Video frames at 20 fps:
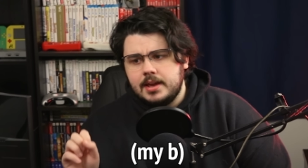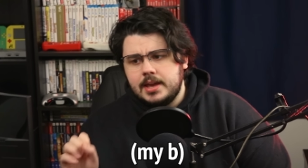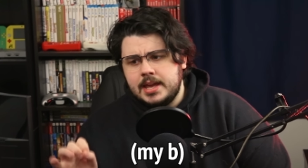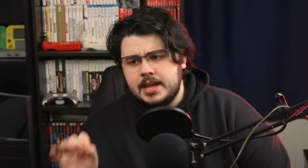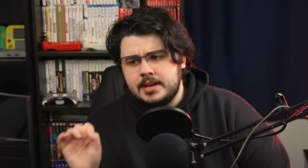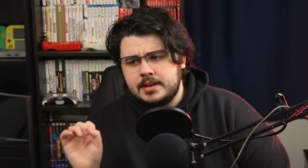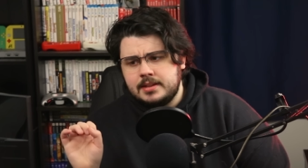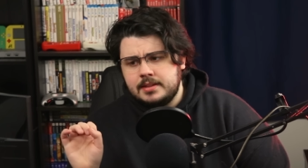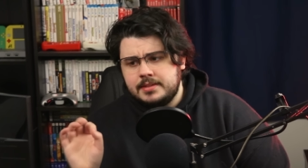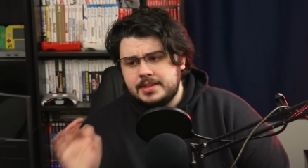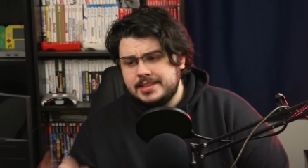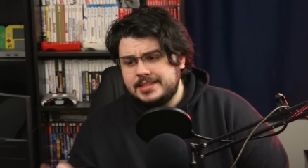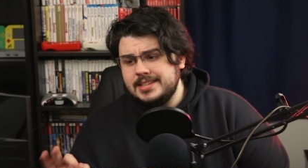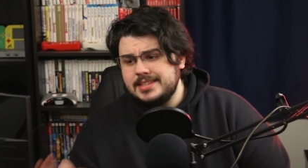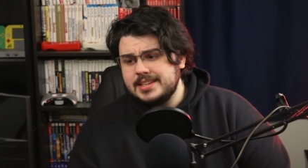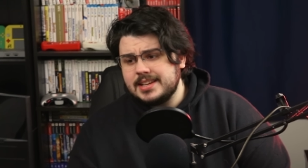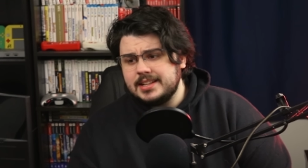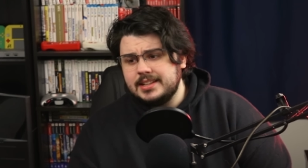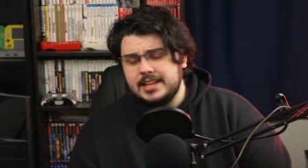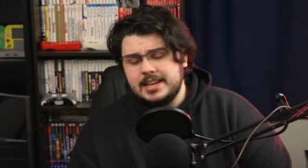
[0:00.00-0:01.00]
And this
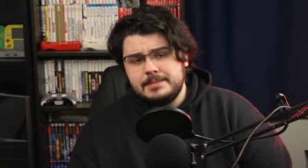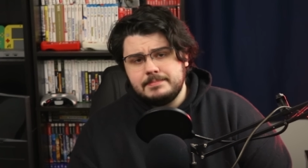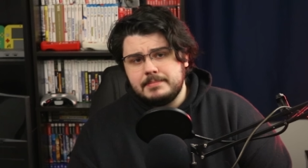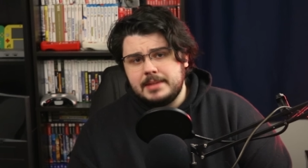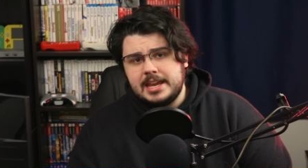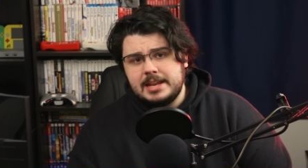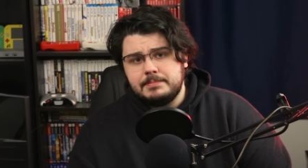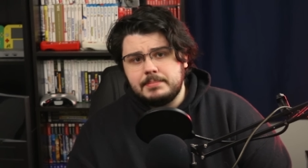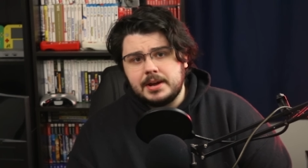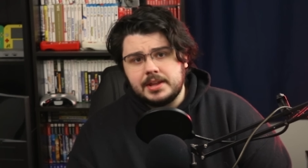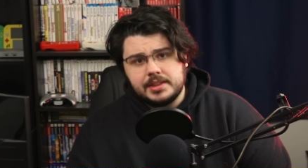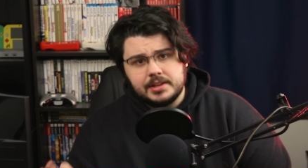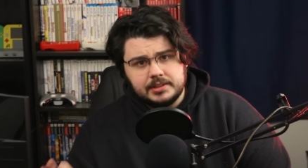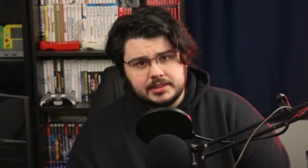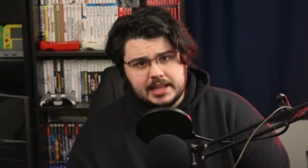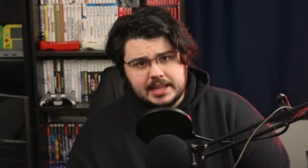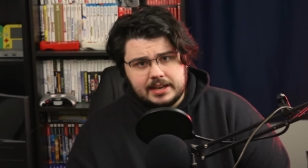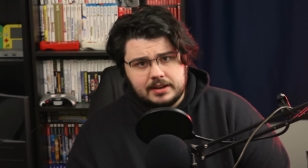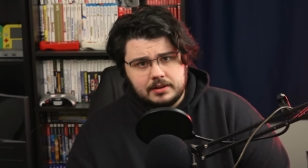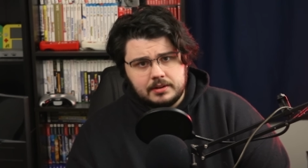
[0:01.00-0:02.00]
is a claim made by the
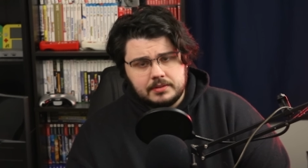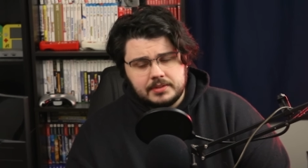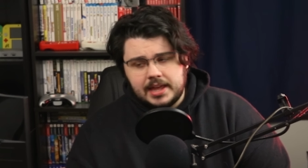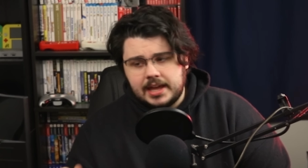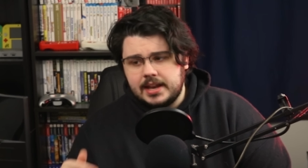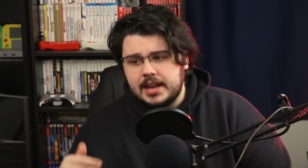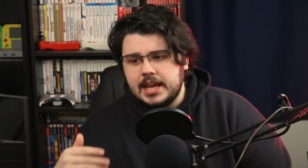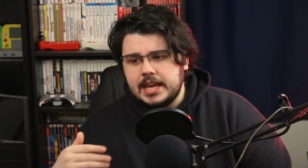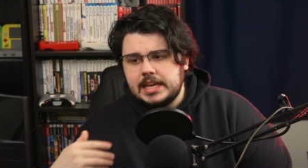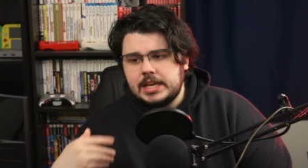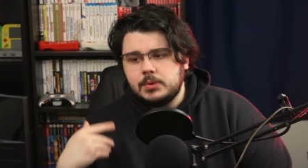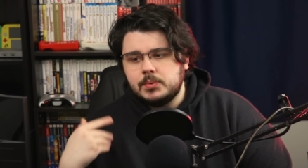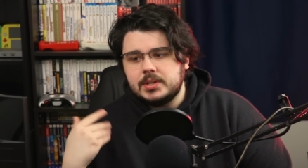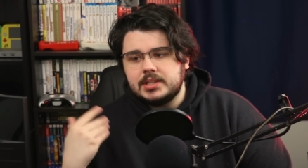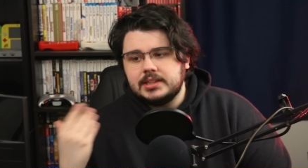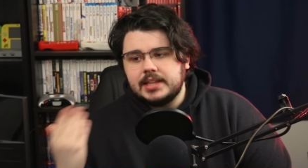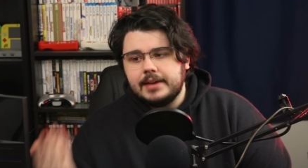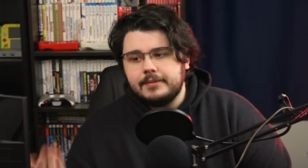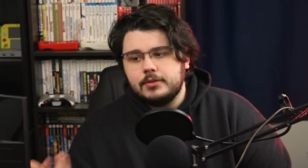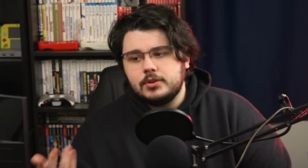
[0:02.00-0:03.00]
letter, that he
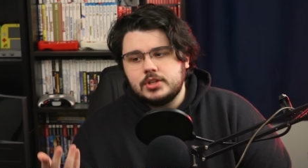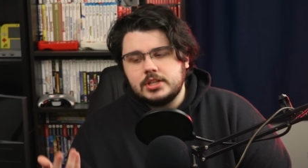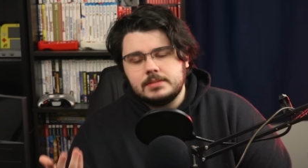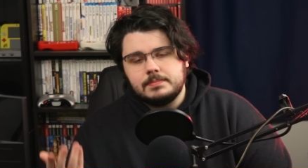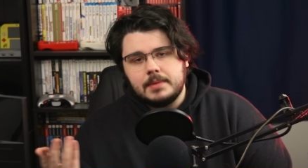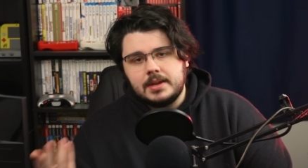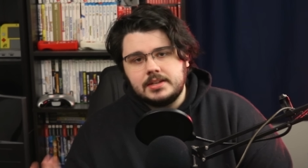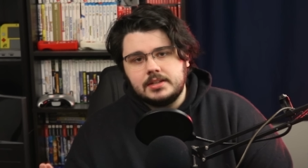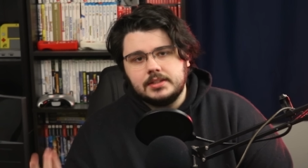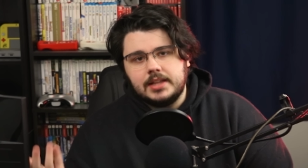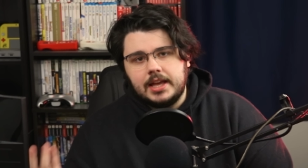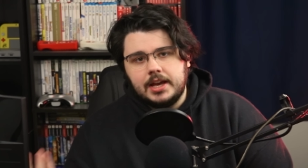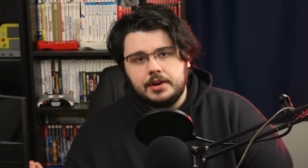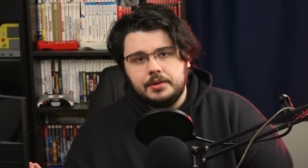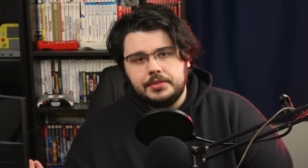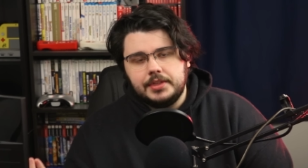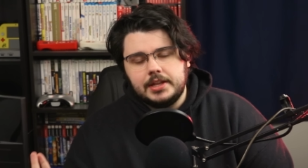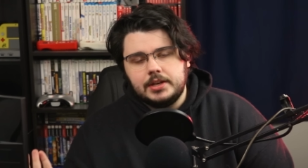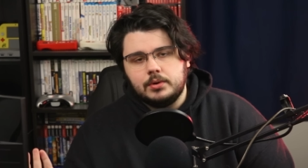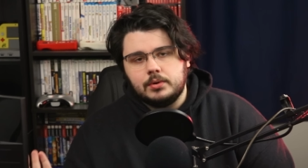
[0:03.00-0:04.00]
would leverage his mental
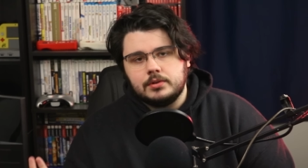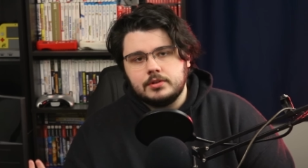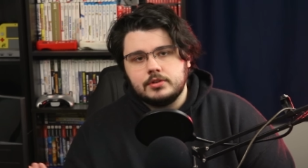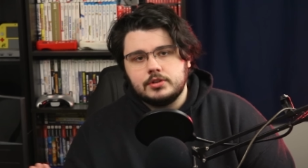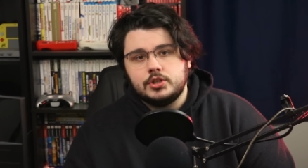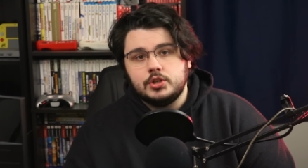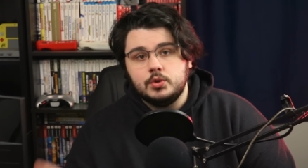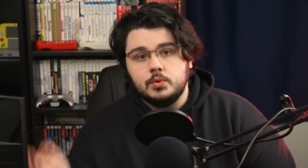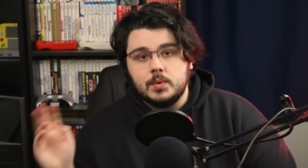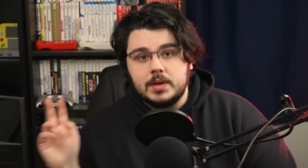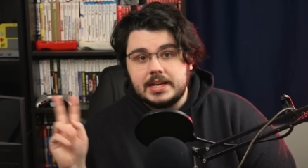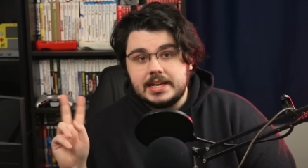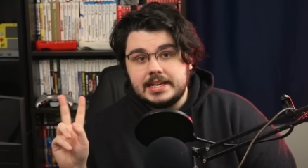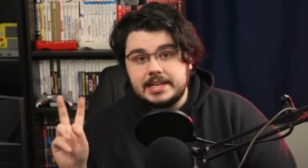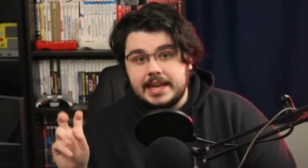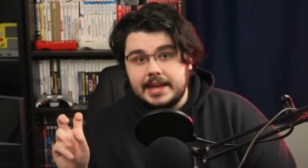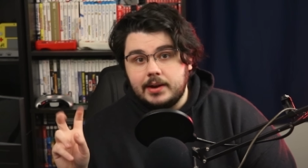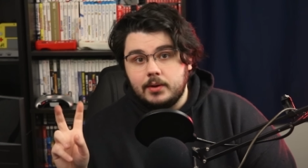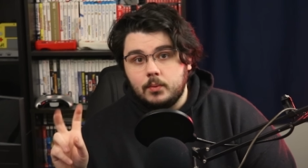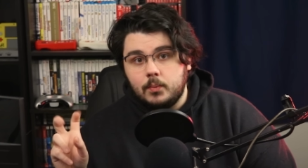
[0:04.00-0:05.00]
health in order to
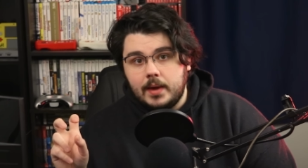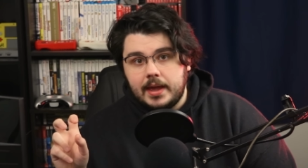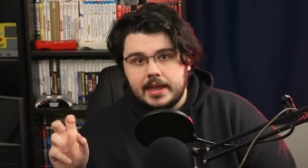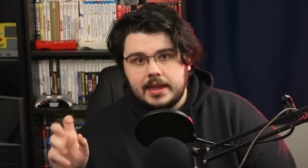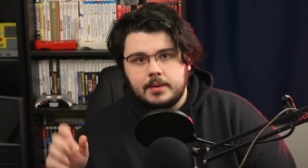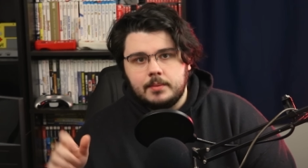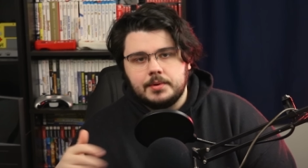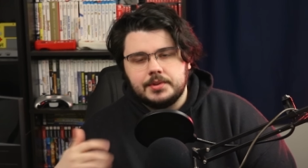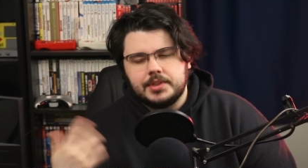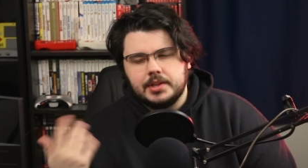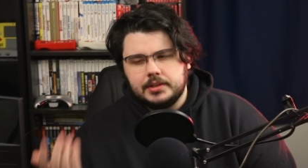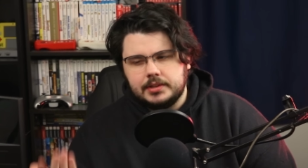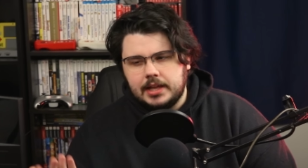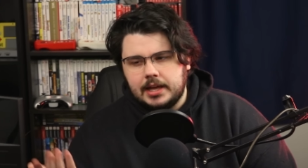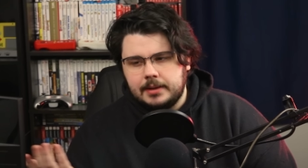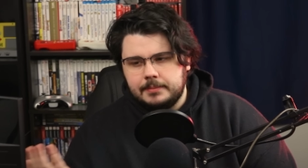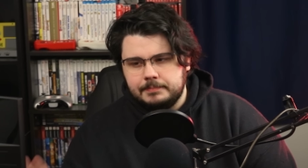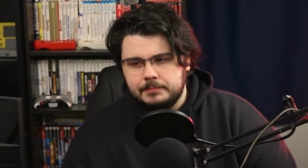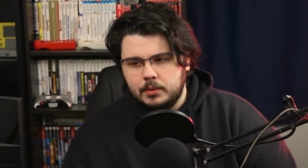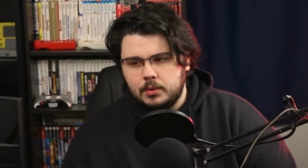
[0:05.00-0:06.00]
get away with a
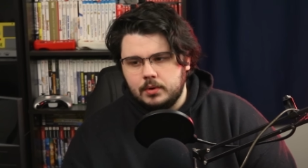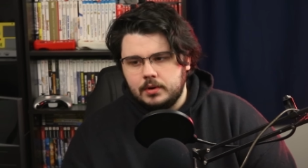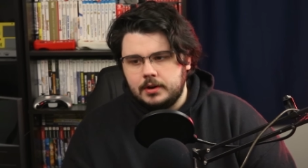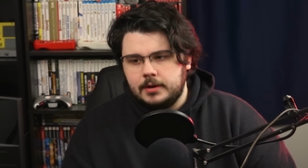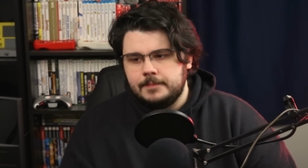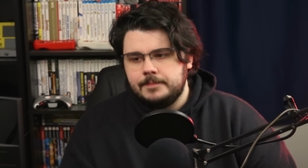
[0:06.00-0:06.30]
lot more.